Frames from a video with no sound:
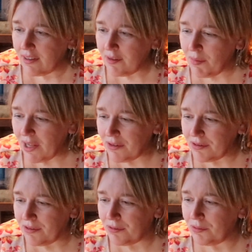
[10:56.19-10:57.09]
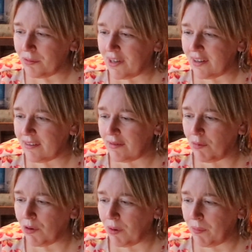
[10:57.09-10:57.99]
The matrons would wear a
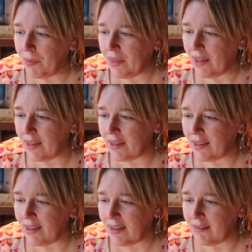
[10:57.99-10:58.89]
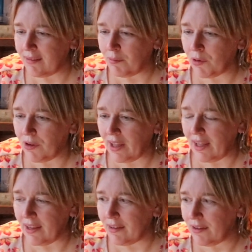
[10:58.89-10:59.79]
small
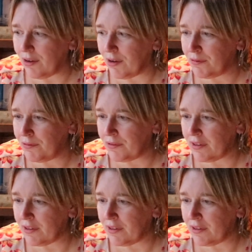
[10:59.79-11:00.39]
head of